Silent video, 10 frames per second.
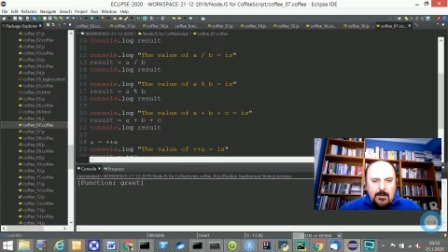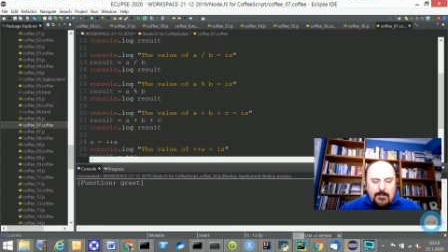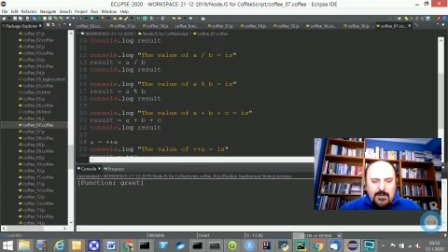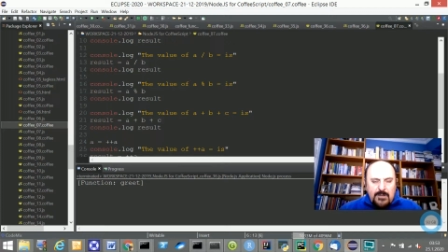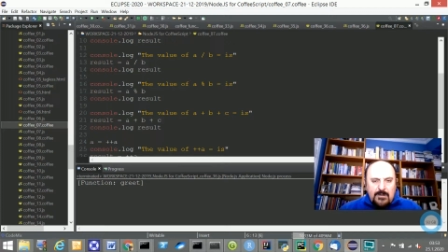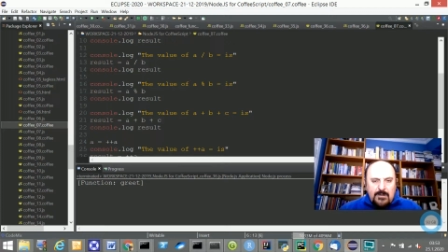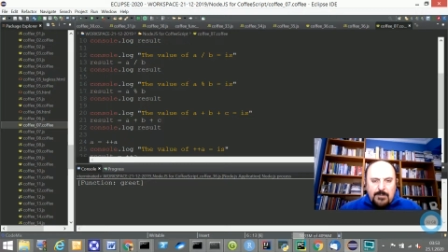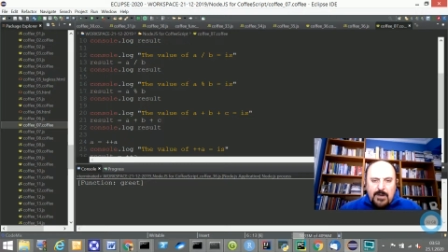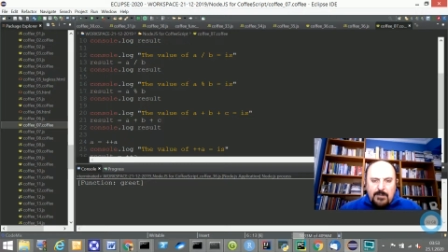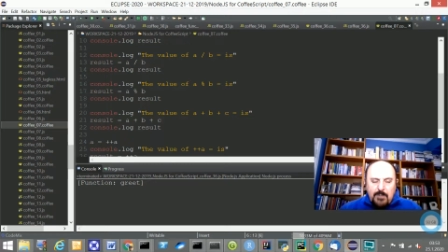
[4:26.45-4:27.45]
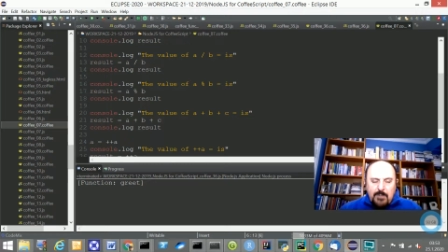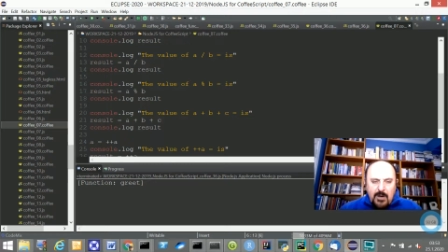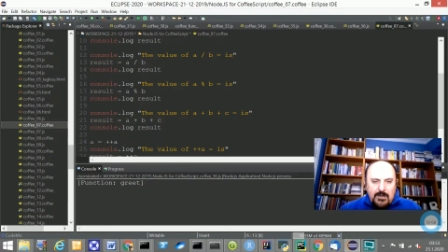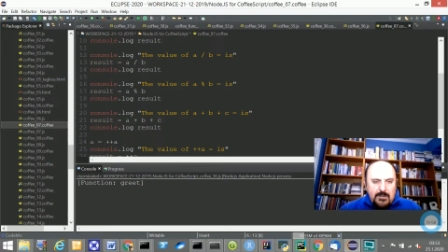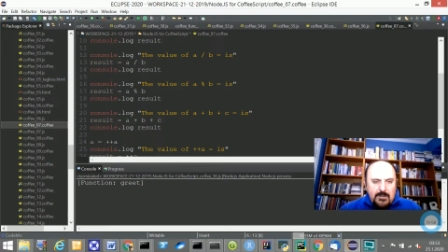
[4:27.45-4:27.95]
the remaining
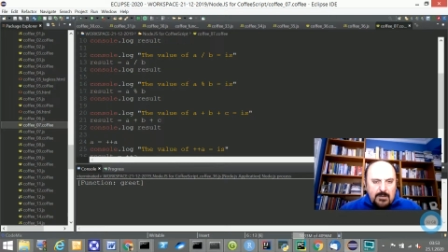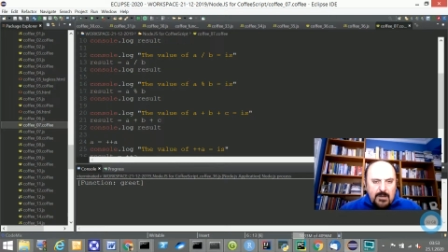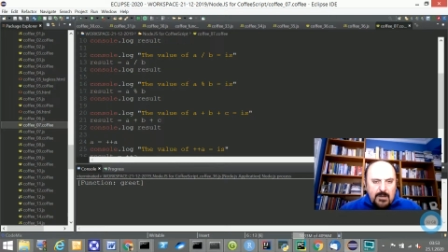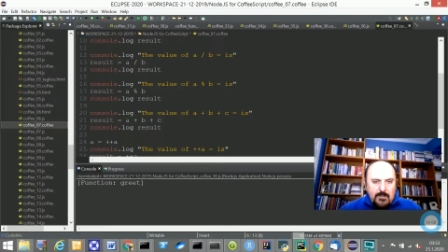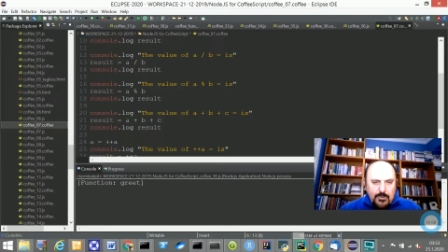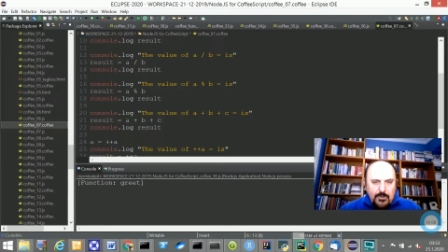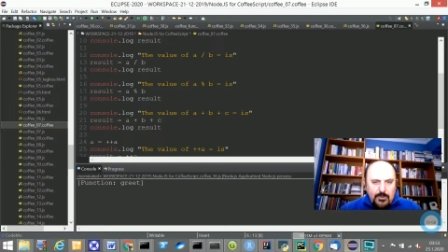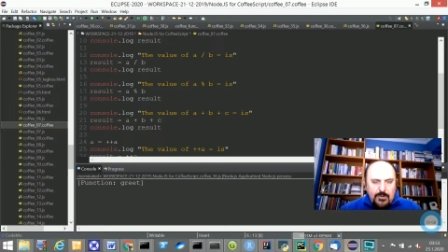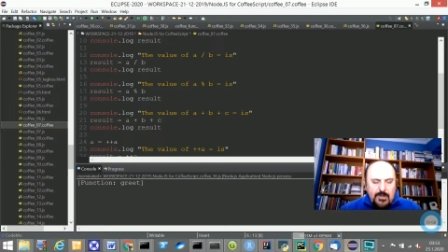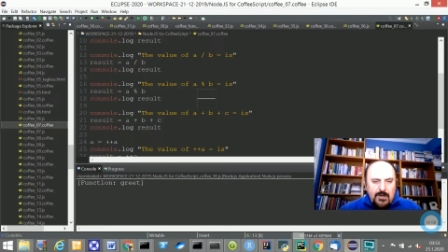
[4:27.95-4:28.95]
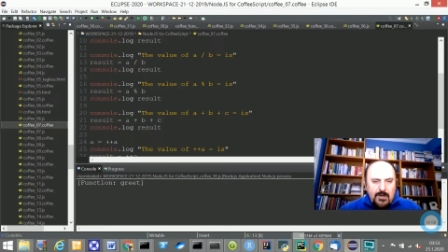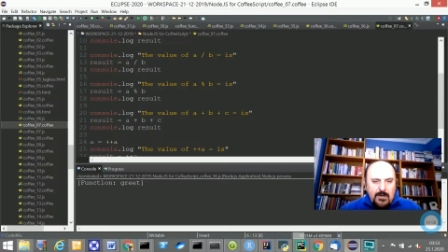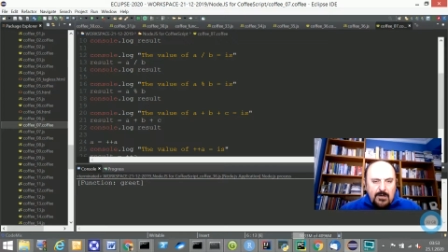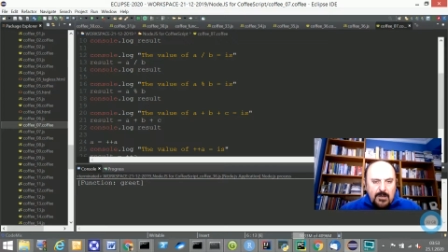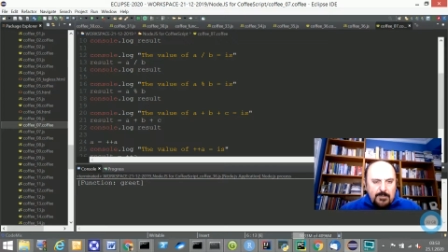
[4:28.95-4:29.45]
part, modulo
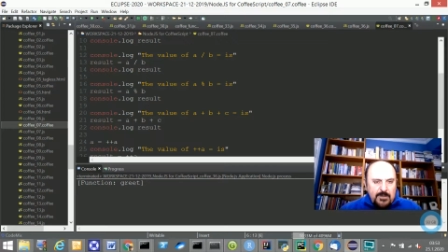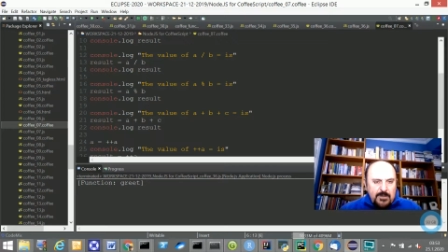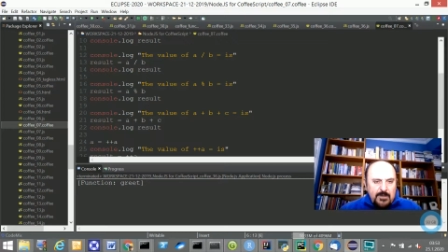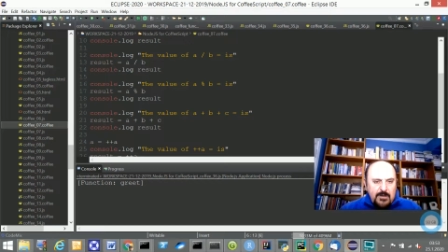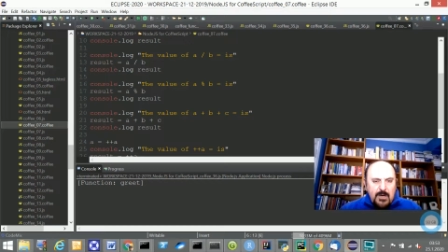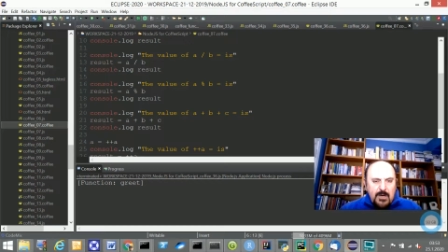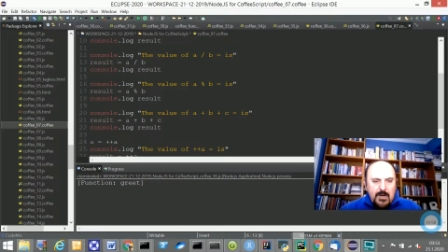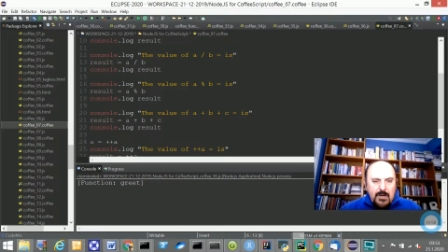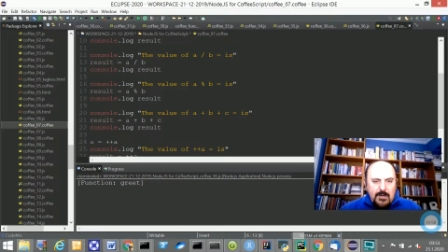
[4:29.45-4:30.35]
arithmetic, and